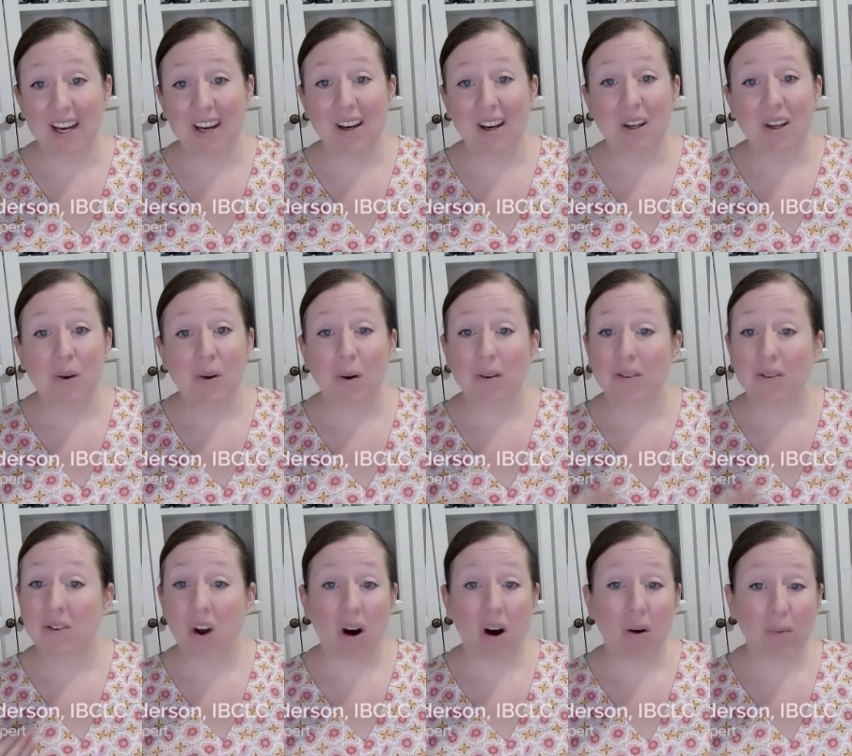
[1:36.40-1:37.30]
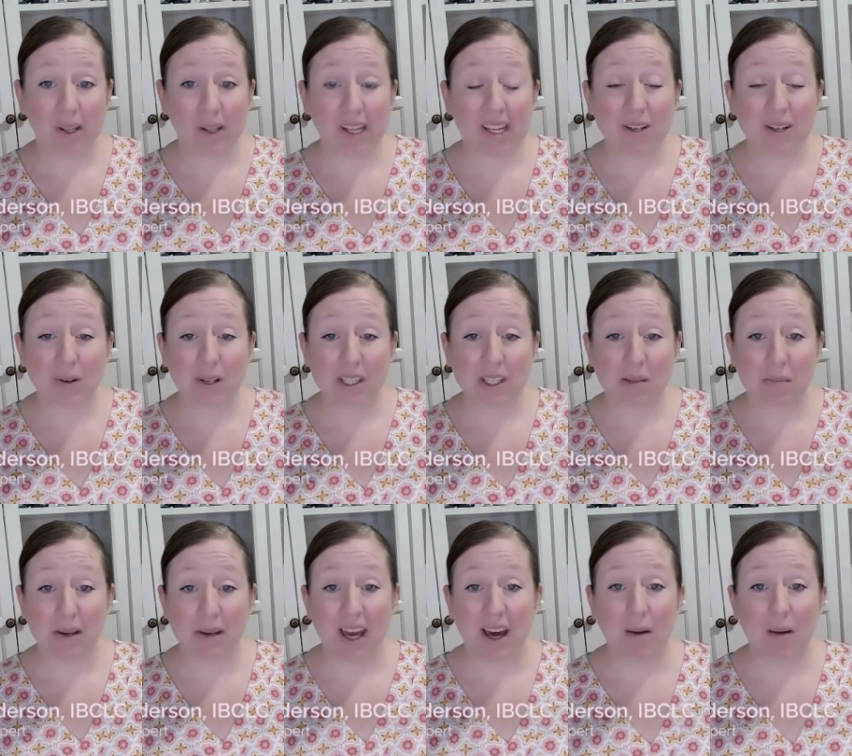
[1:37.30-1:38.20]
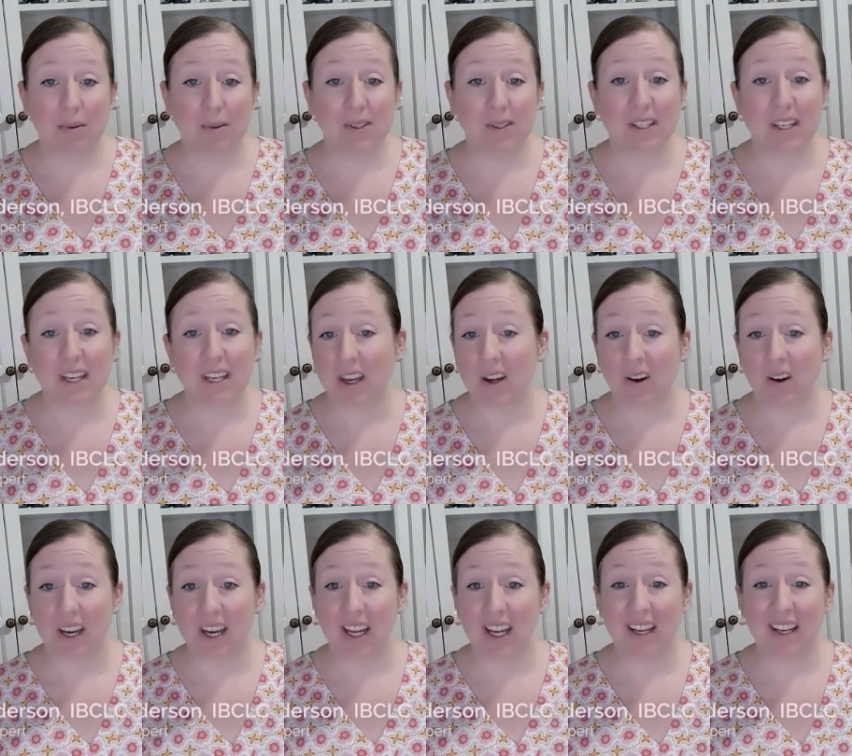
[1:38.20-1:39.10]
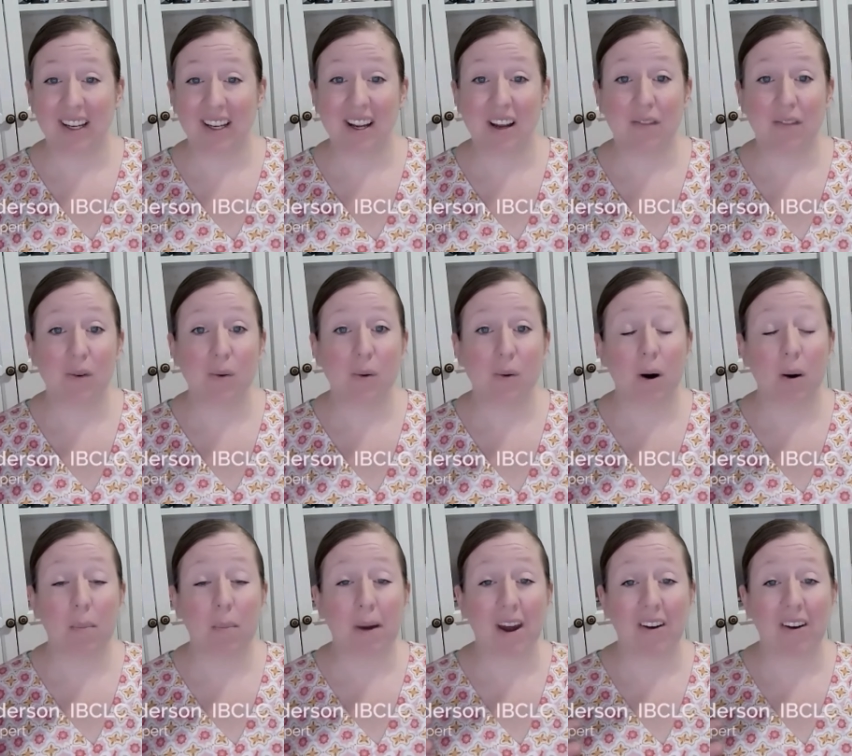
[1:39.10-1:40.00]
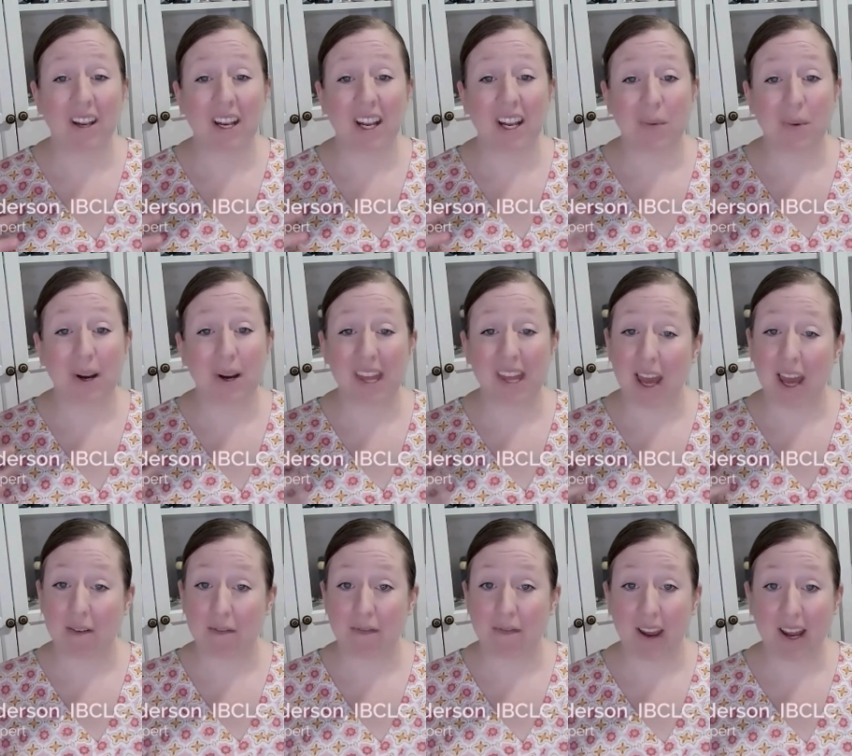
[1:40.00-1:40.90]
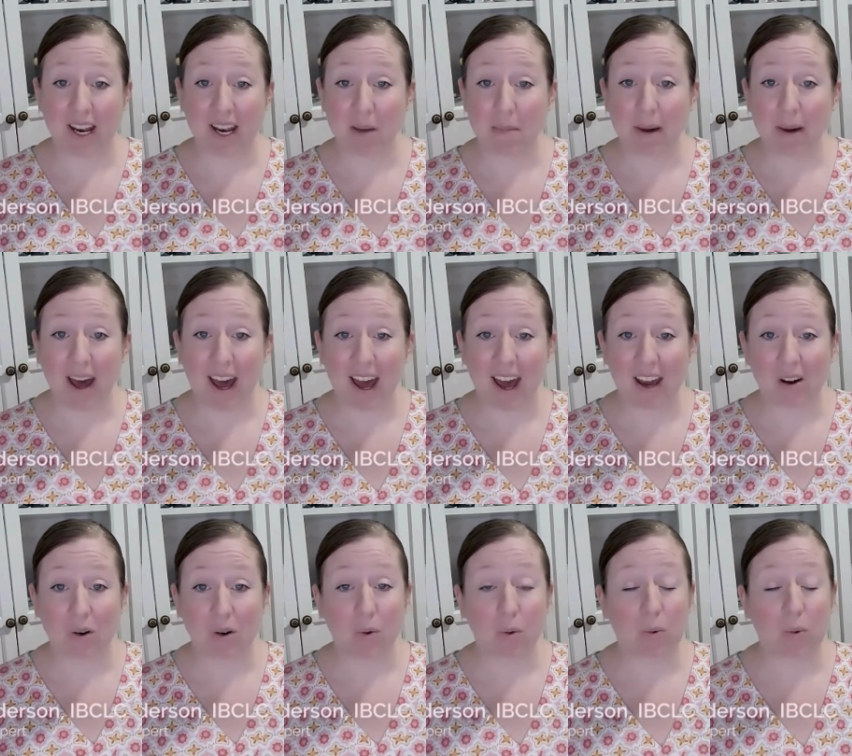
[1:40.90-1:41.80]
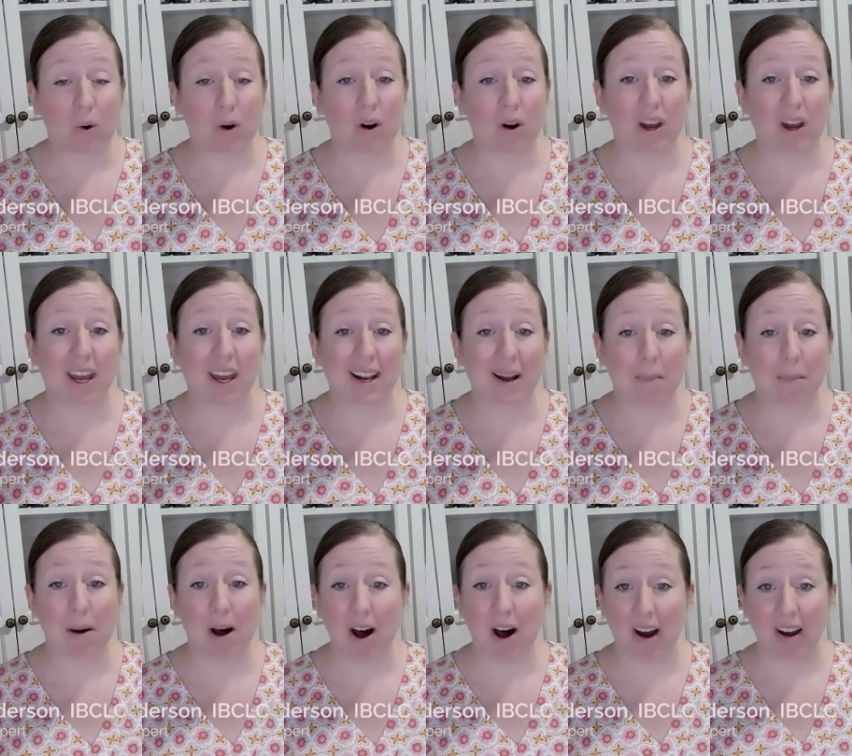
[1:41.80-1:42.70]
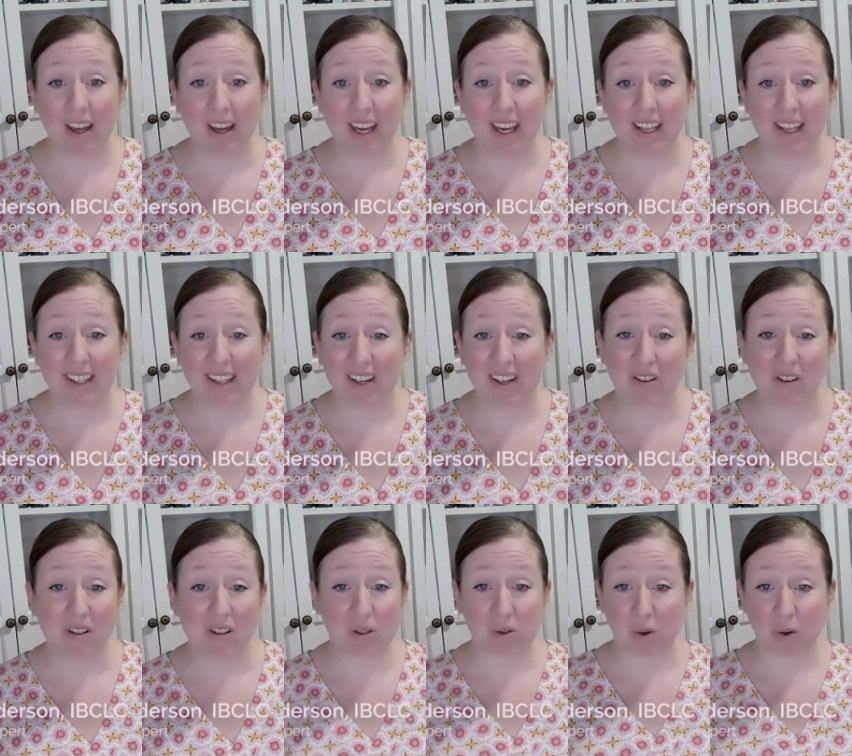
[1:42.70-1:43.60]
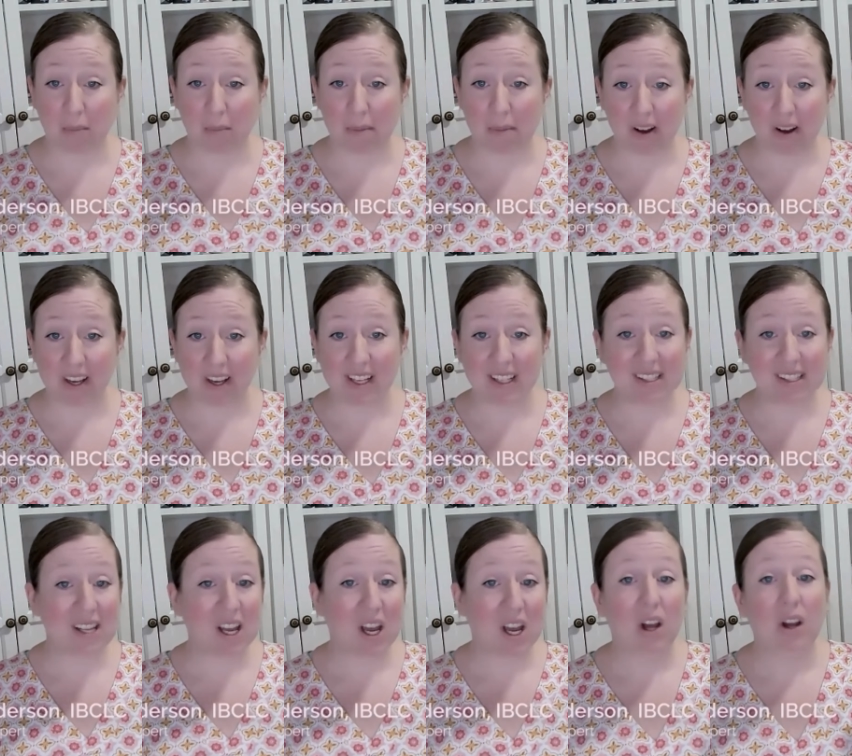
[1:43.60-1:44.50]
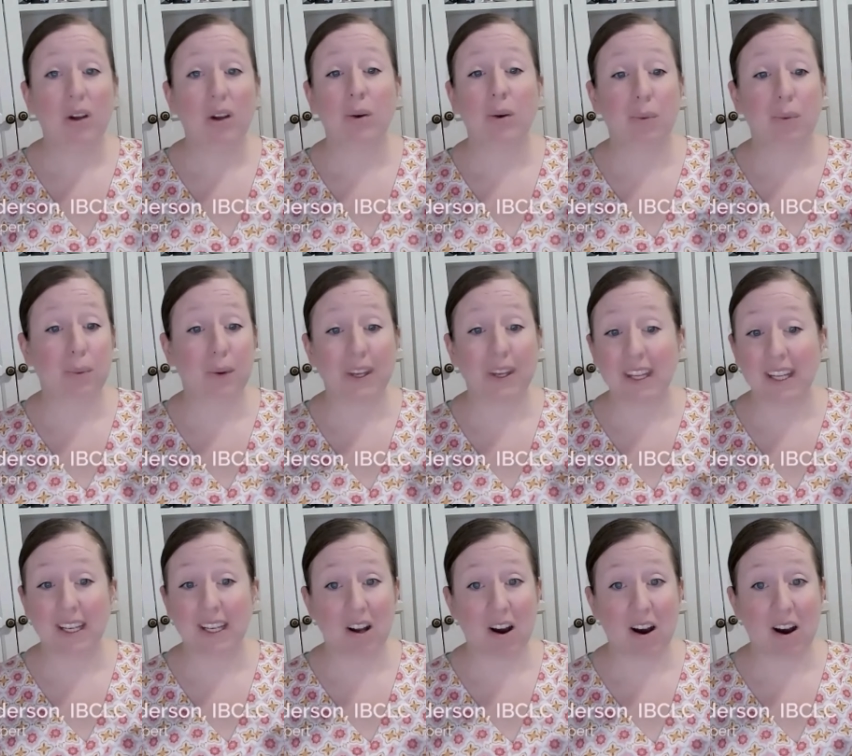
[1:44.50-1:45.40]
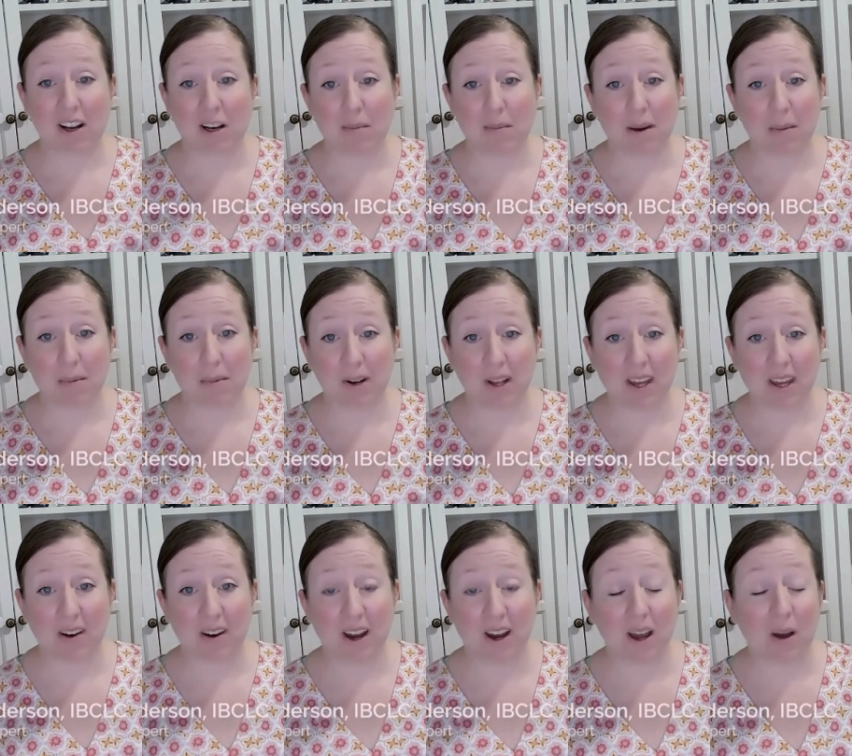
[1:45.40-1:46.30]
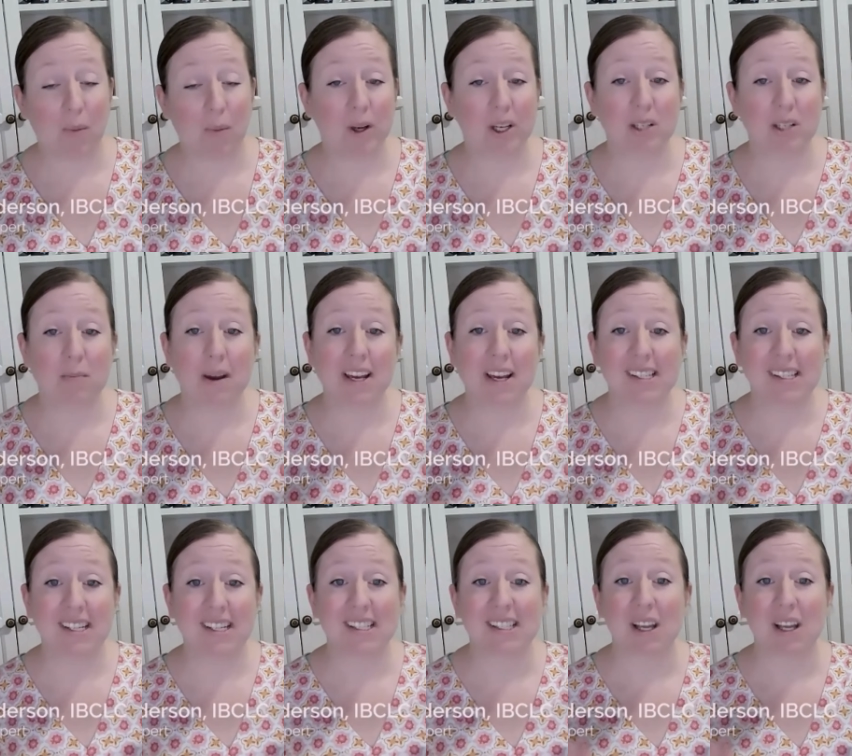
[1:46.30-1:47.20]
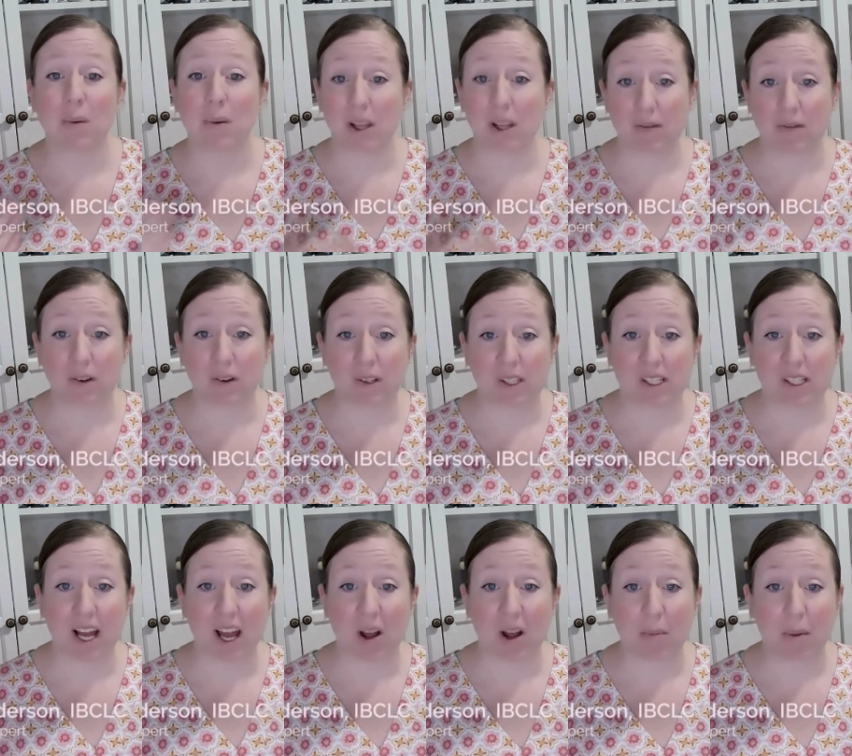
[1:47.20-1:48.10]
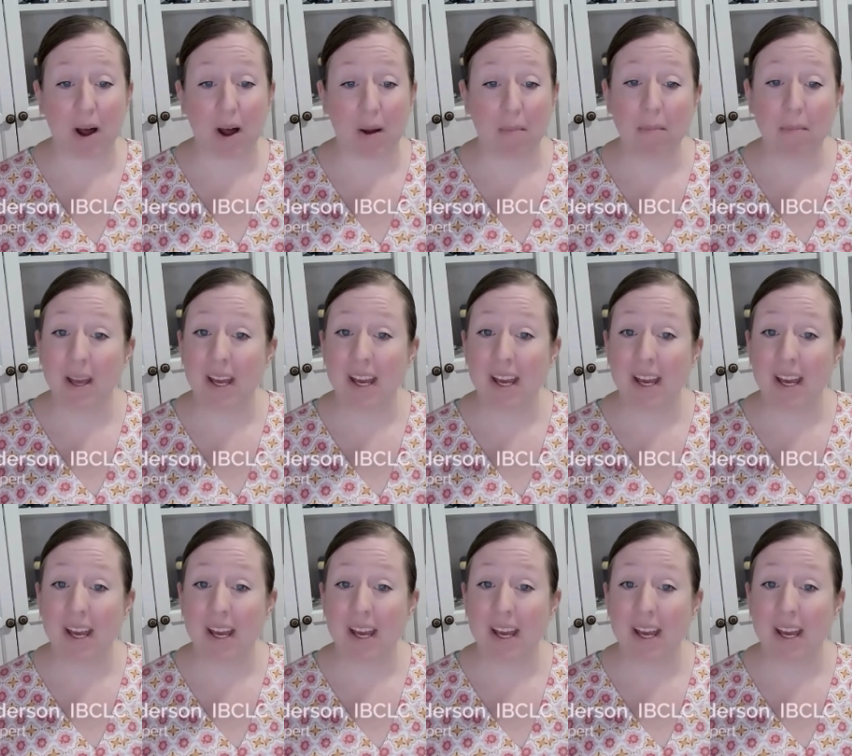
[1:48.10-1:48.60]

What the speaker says: you are not really going to be able to hear it. If you are pairing it with a fanny pack or in a pocket, like on the scrub pockets, you're really not going to be able to hear it, which makes this a really versatile pump.